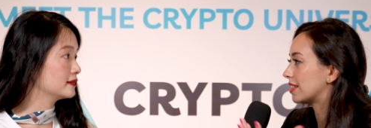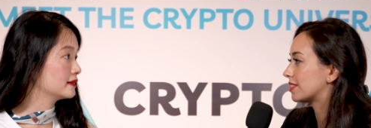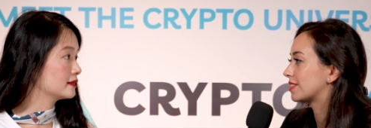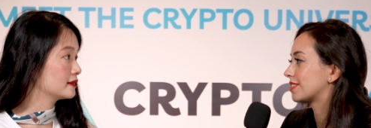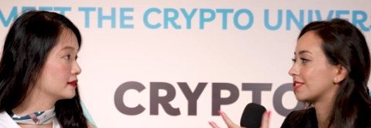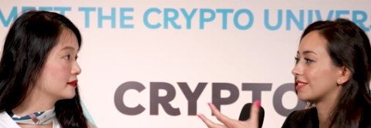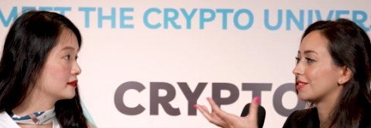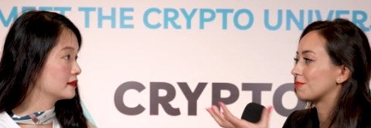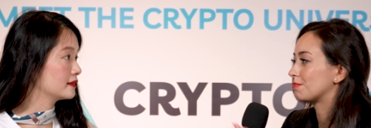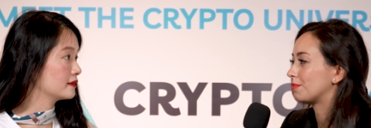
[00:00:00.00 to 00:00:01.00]

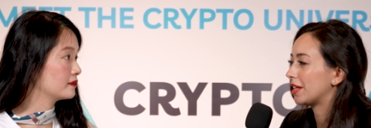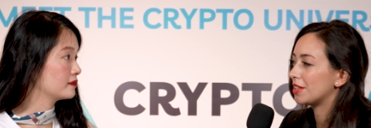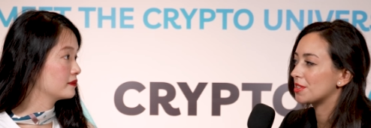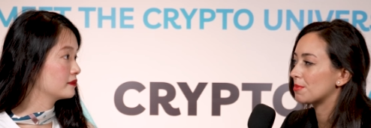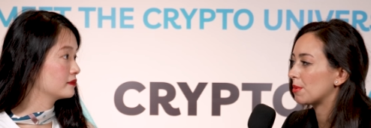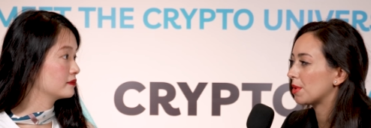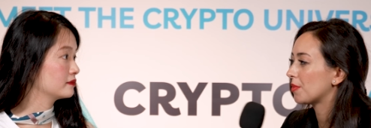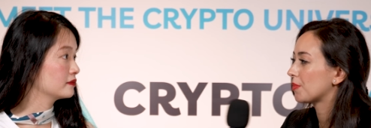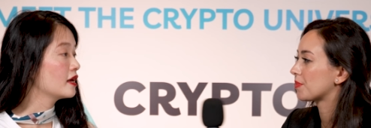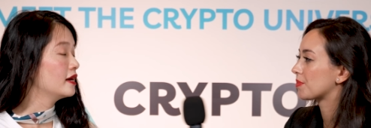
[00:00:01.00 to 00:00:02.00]
Speaker 1: less players, maybe.
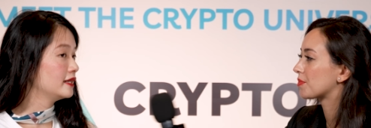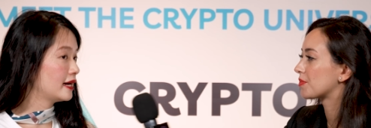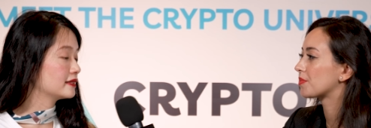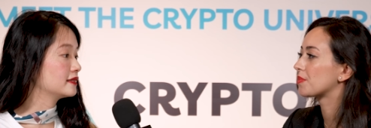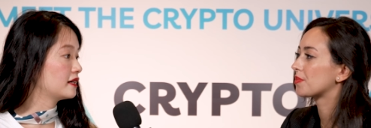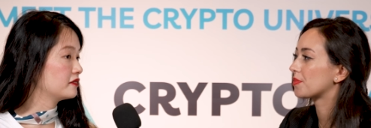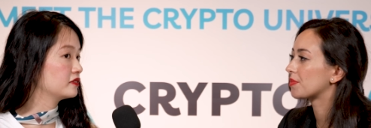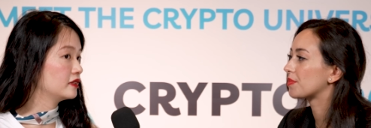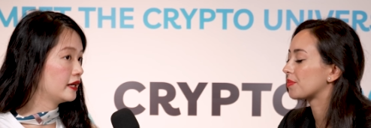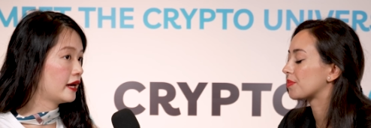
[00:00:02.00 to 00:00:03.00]
Yes,
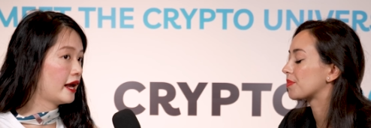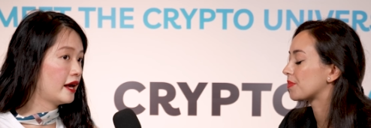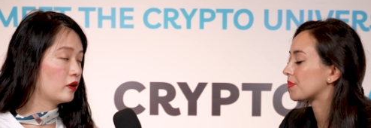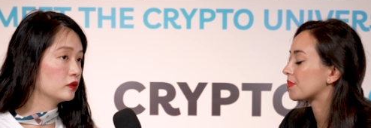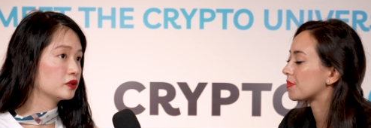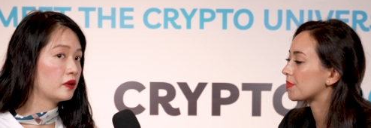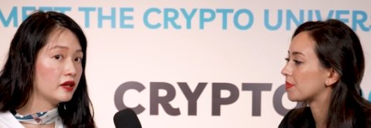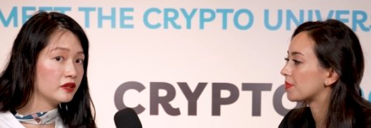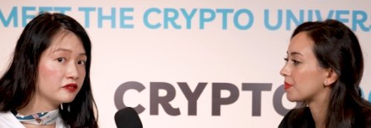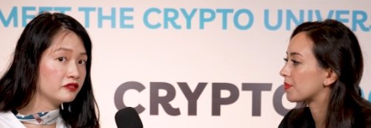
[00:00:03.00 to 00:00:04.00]
definitely, and also
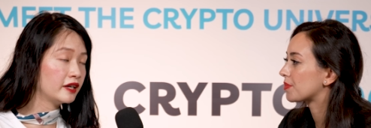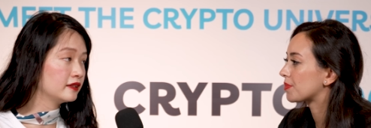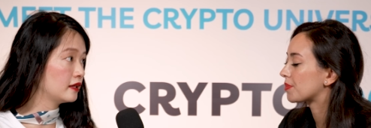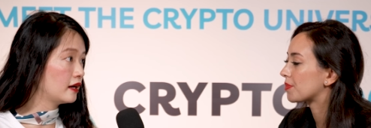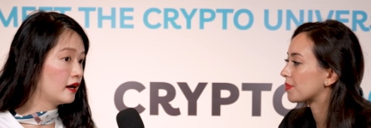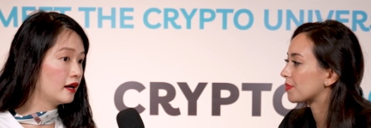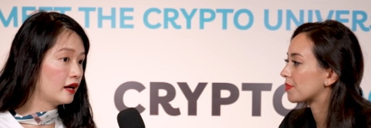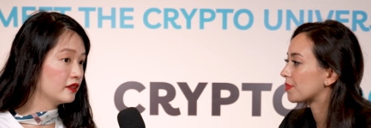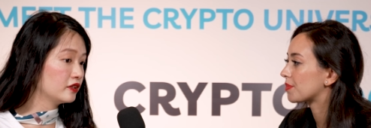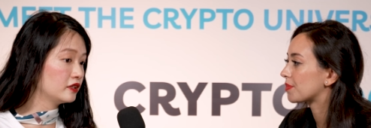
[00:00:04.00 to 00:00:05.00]
other friend, uh,
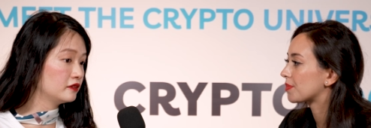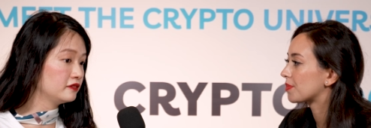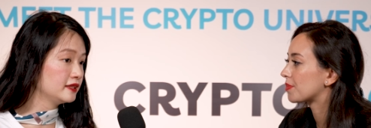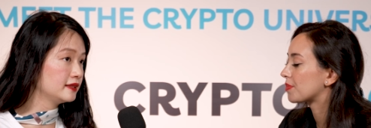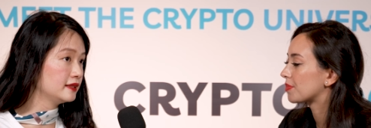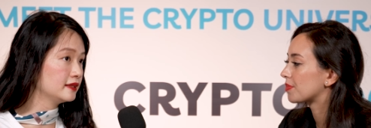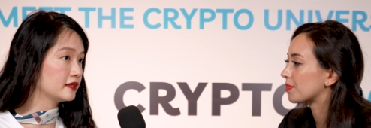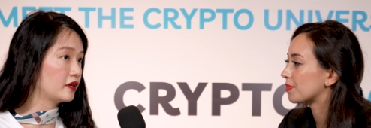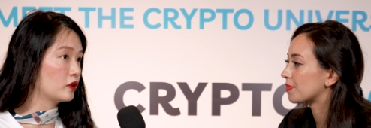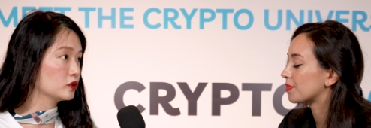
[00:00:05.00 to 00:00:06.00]
other V Cs,
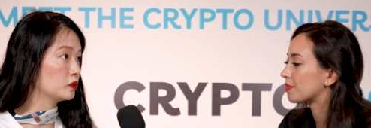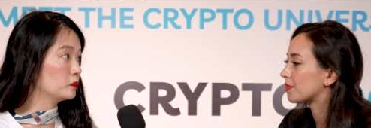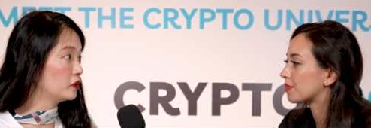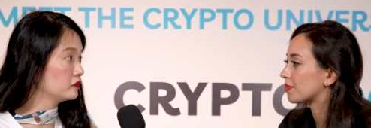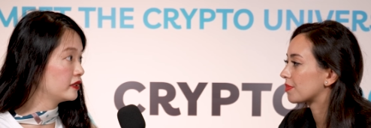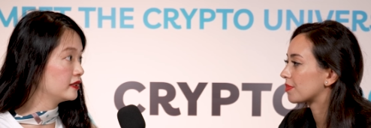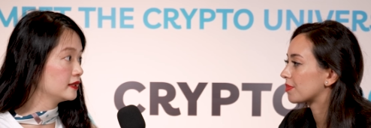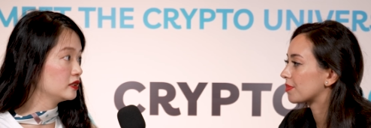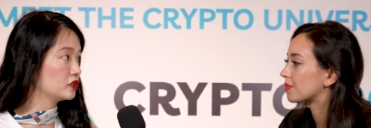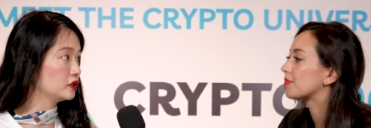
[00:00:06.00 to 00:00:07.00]
they are also more
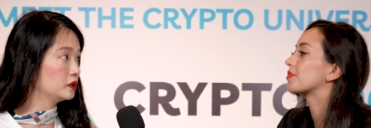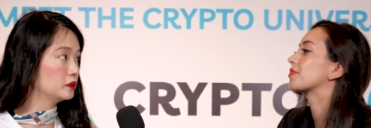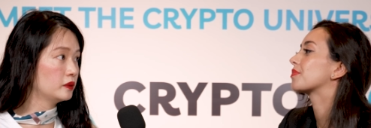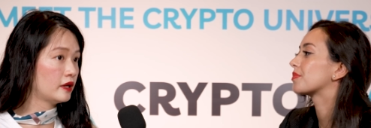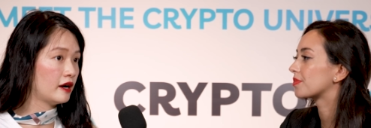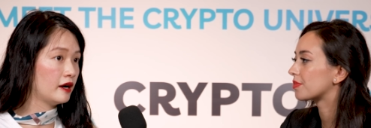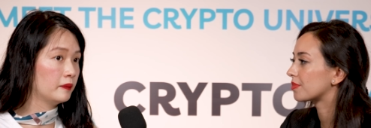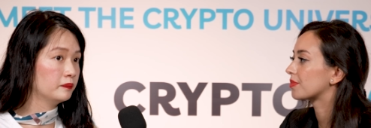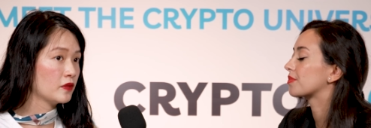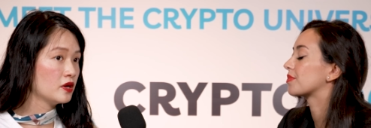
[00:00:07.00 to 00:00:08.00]
friendly too.
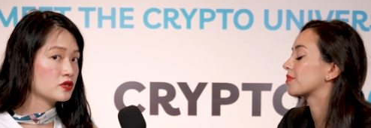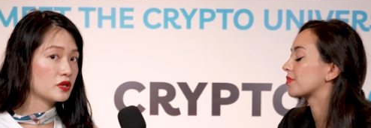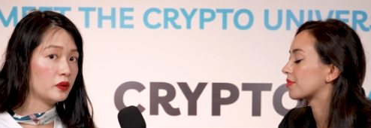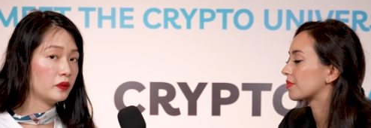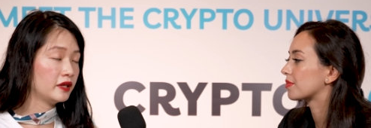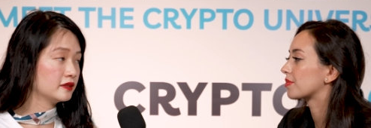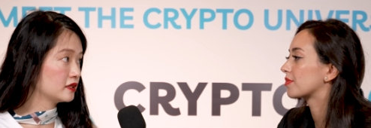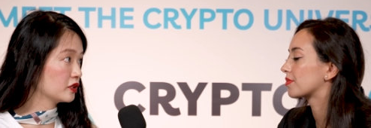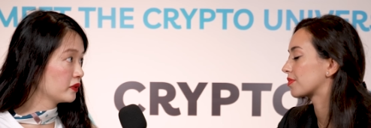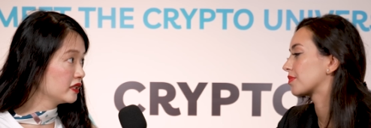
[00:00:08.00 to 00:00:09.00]
Um, so it's
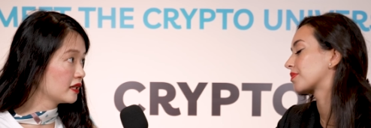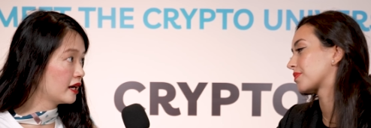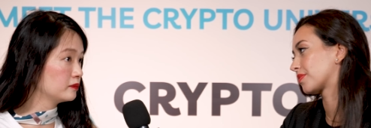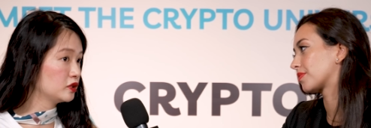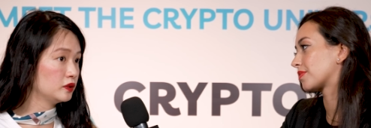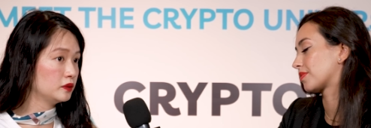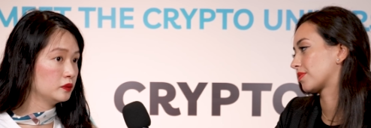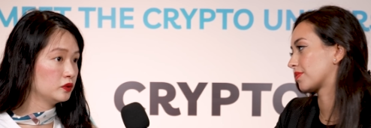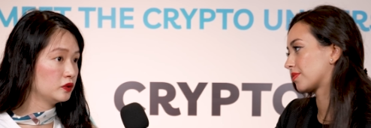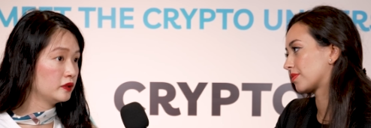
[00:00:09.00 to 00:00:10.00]
a great time
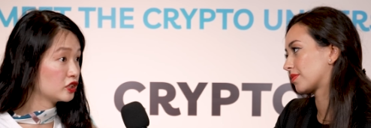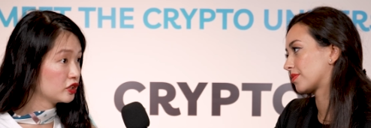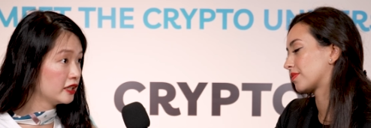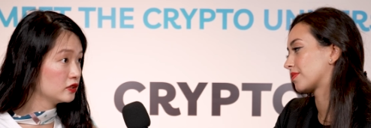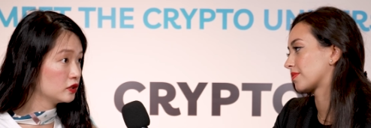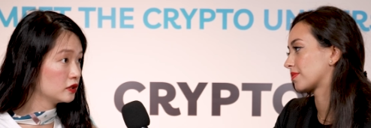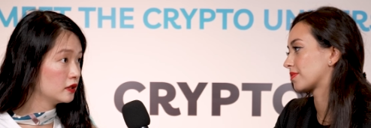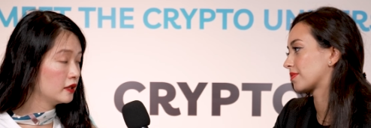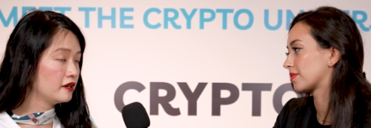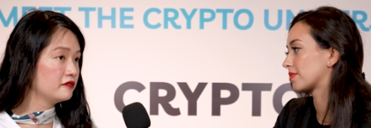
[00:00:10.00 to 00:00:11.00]
to to exchange
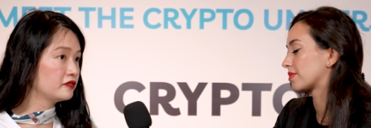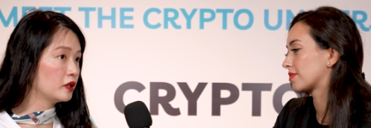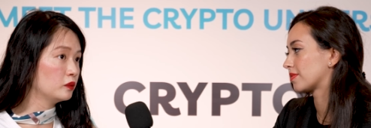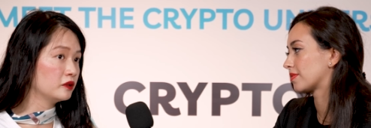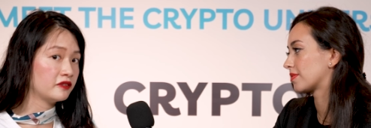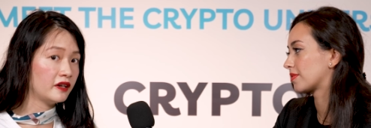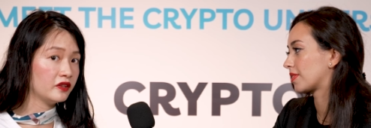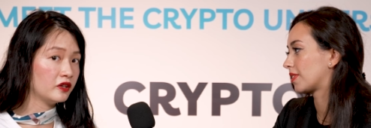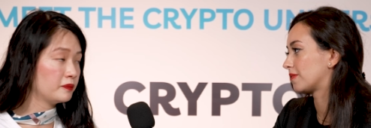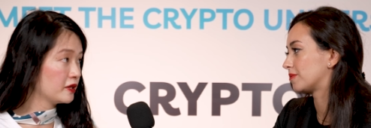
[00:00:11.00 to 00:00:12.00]
info with
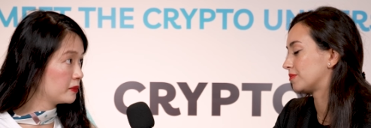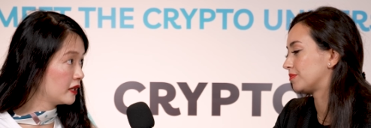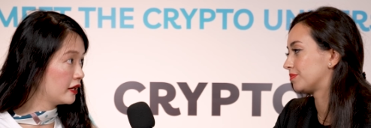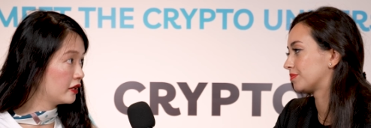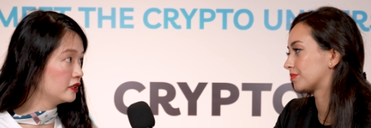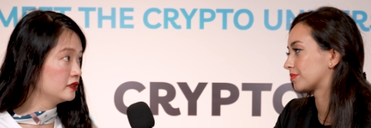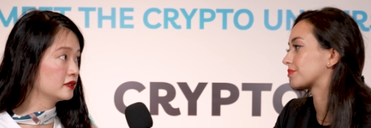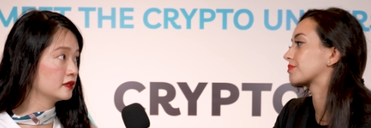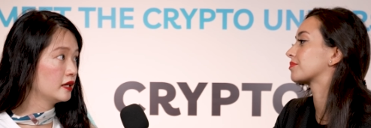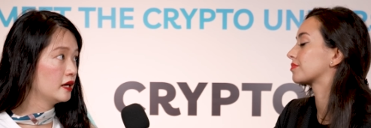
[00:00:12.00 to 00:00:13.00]
other big
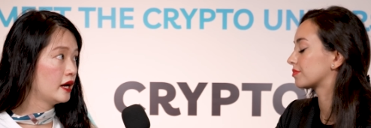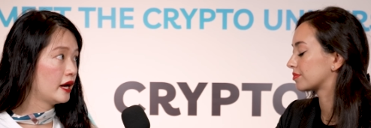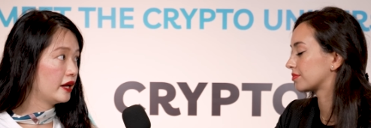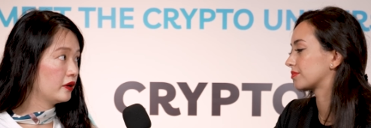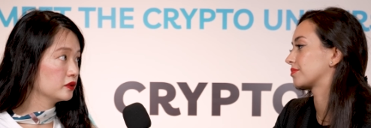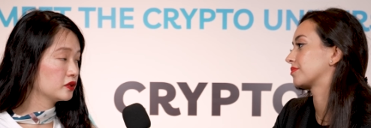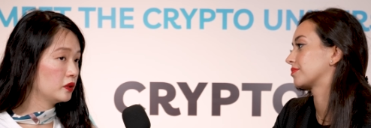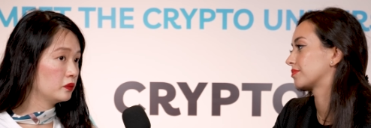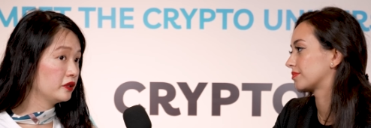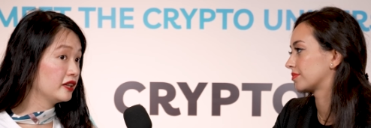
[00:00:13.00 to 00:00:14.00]
players, and also